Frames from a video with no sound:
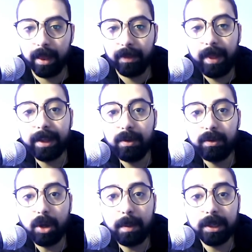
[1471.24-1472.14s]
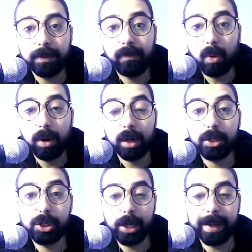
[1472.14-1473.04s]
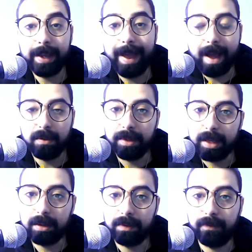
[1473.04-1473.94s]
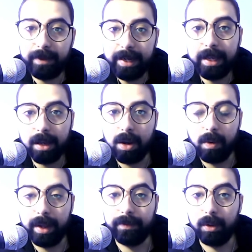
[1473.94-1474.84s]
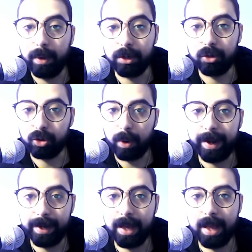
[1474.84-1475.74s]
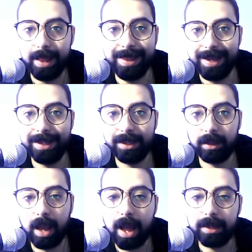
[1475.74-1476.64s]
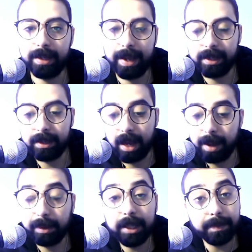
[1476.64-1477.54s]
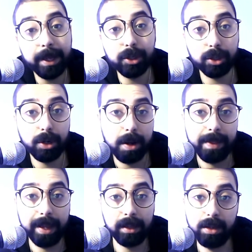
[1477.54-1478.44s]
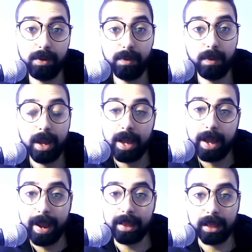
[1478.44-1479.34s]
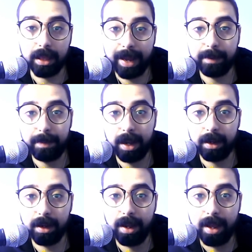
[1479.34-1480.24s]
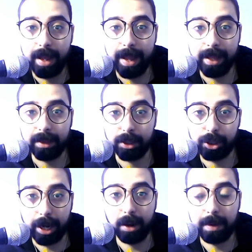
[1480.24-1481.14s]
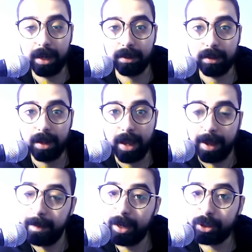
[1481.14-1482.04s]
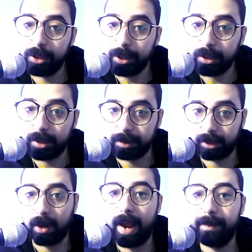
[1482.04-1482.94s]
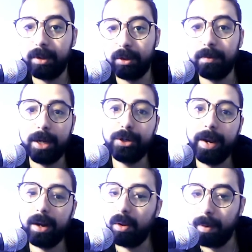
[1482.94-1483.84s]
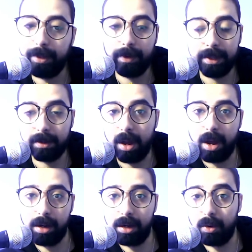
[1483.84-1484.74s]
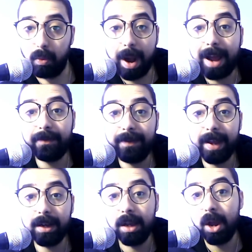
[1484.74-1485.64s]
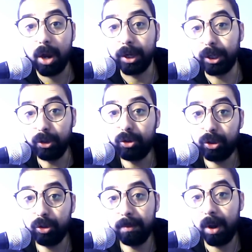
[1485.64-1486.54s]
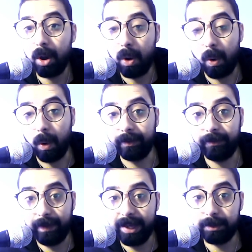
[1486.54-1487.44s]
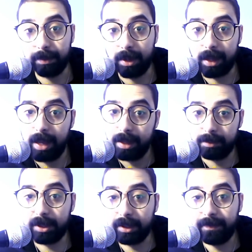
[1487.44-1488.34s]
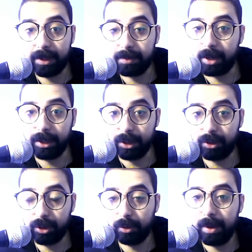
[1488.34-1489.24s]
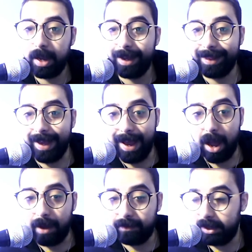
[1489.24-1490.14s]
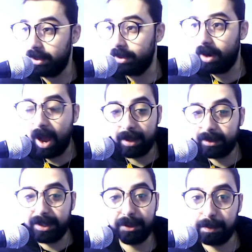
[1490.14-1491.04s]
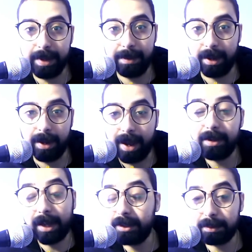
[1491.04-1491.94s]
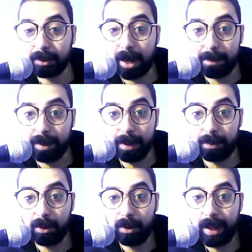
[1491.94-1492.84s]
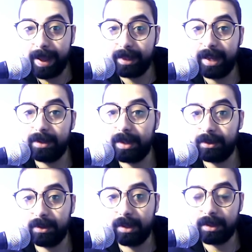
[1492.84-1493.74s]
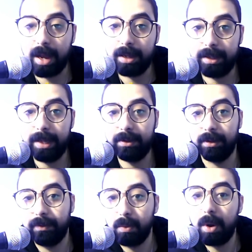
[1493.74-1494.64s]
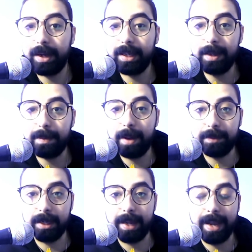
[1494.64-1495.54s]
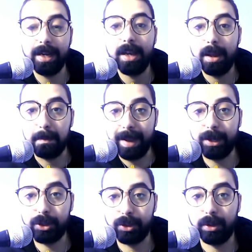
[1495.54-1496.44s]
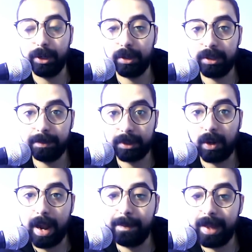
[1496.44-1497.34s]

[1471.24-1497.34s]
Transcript: Thank you so much for checking out this video. If you enjoyed this content, uh, please make sure that you hit the like button hit the share button and make sure you're subscribed to my channel, whether it's on Rokfin, YouTube, or Facebook. Especially Facebook and YouTube, they often uncensor people, uh, un unsubscribe people, and they censor this content. So if you want to keep up to date, make sure you're subscribed.